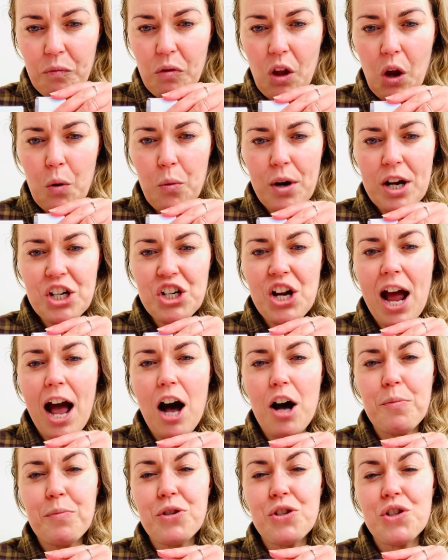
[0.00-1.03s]
which
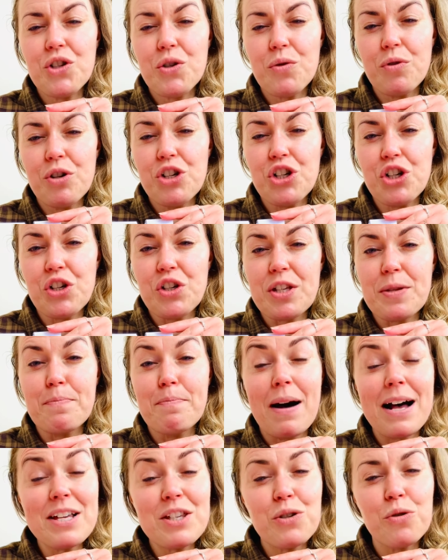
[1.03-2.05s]
helps to reduce
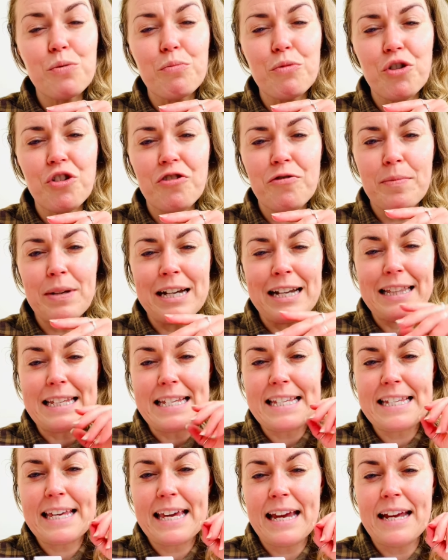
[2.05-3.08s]
muscle movement in the
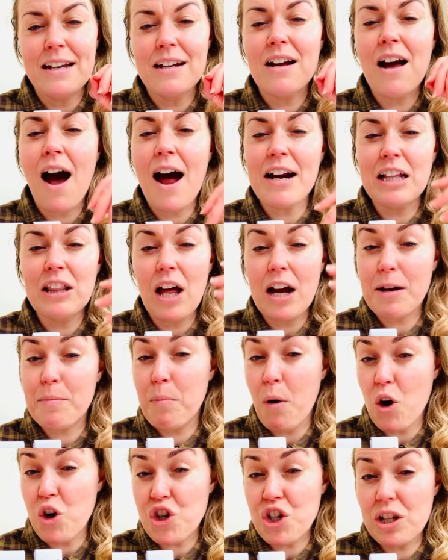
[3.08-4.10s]
skin, kind of like
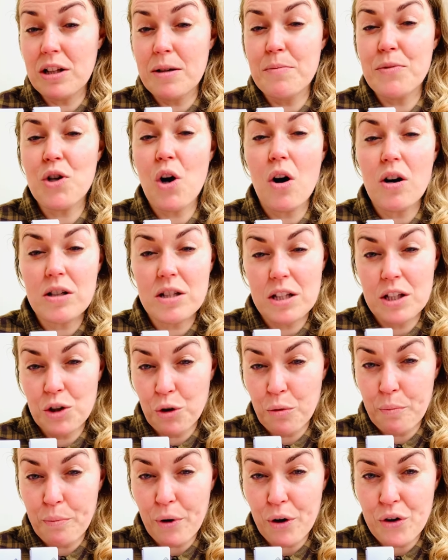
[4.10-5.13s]
botulinum toxin or
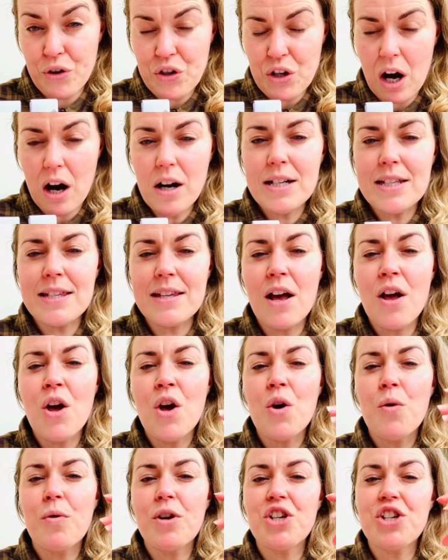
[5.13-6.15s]
Botox,
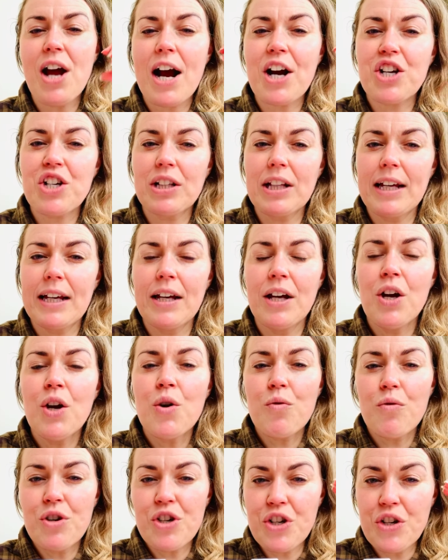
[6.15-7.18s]
which actually
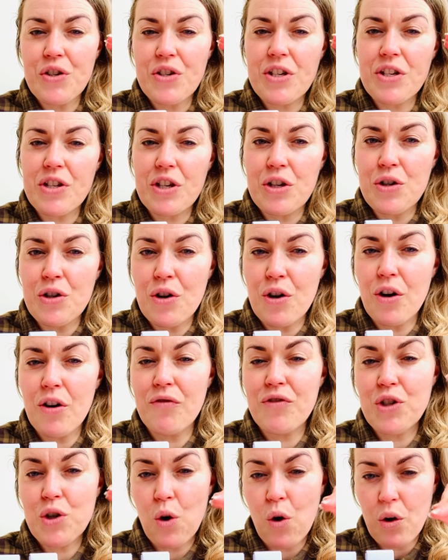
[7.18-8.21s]
reduces the
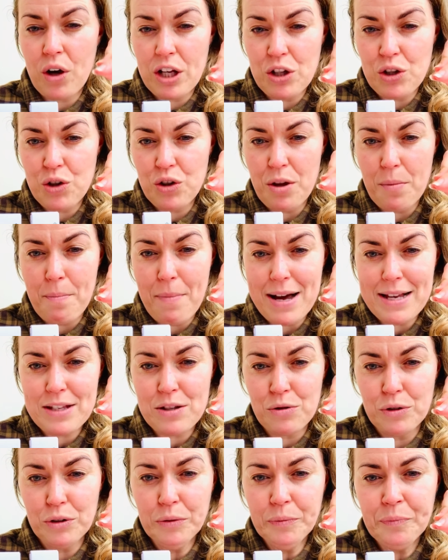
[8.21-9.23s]
nerve talking to the
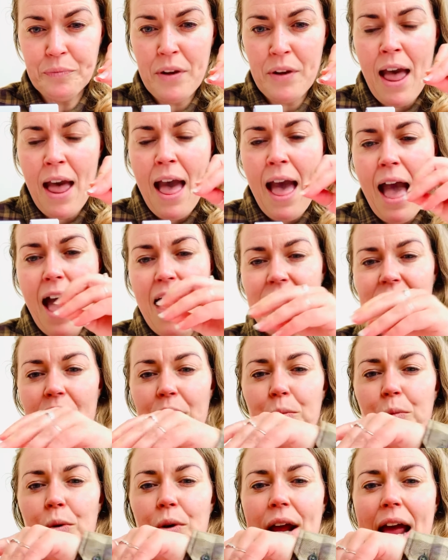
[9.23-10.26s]
muscle. And
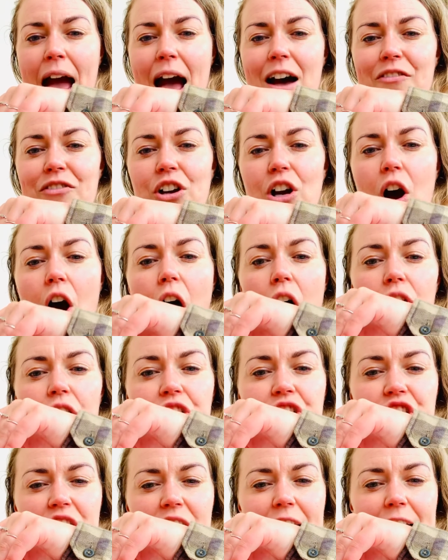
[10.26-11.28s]
then we have
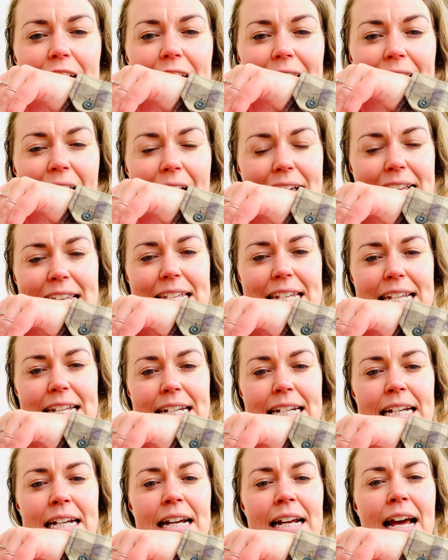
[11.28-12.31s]
collagen and
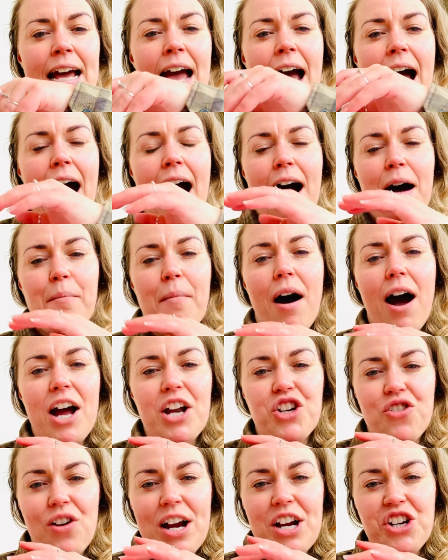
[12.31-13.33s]
elastin
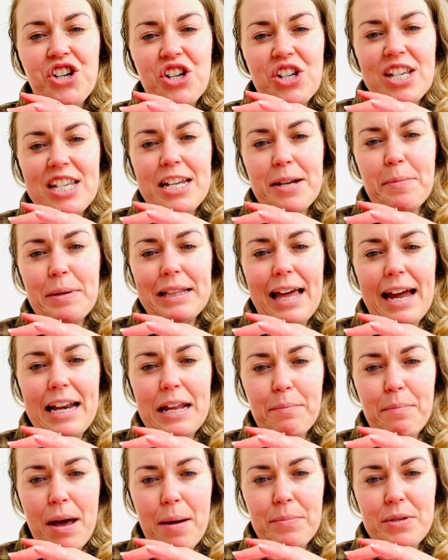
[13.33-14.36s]
hydration stimulating
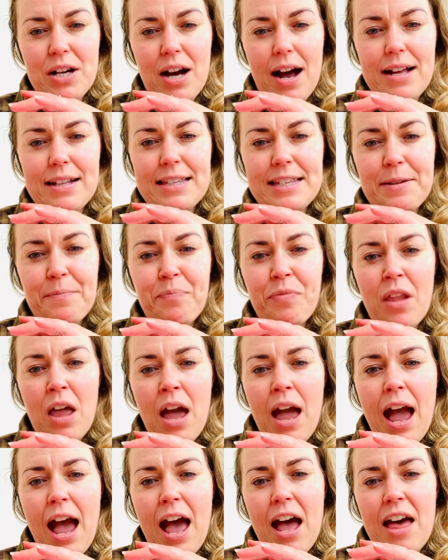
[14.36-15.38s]
peptides.
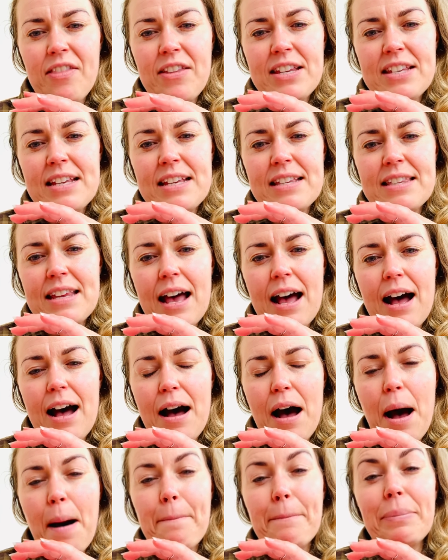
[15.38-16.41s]
And this is
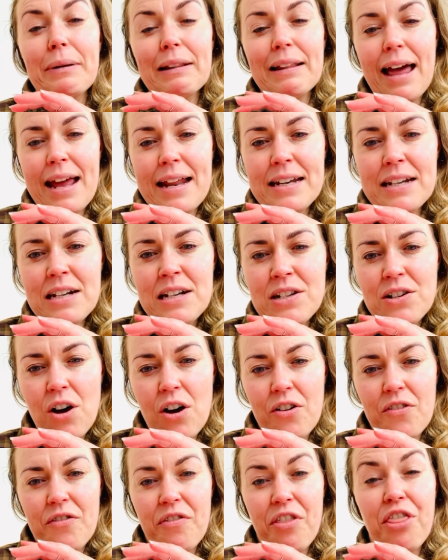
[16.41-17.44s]
a blend
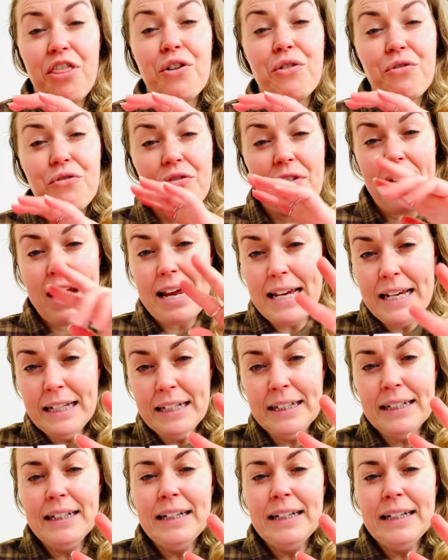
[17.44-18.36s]
of 3